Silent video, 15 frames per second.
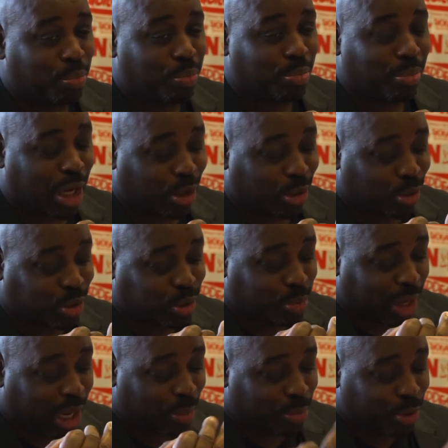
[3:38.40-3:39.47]
my good
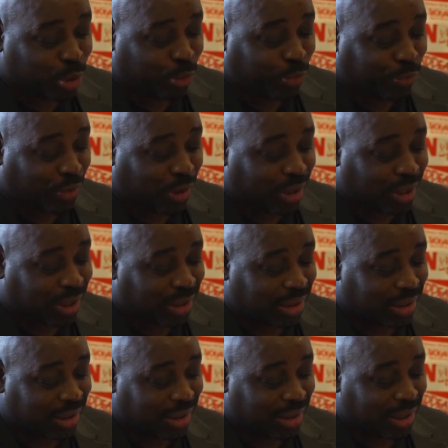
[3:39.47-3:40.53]
spot Buford,
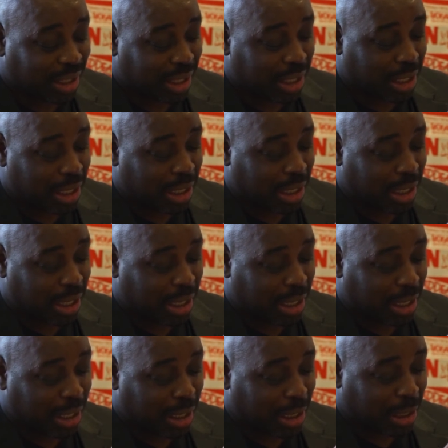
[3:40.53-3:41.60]

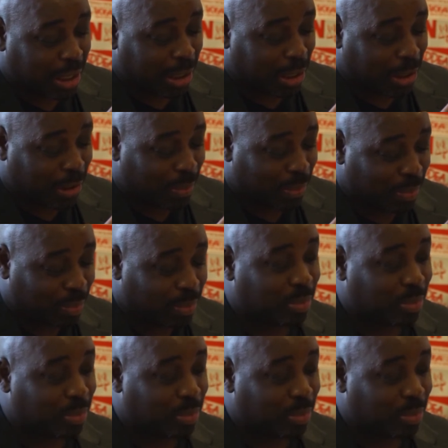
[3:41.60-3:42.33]
Joe,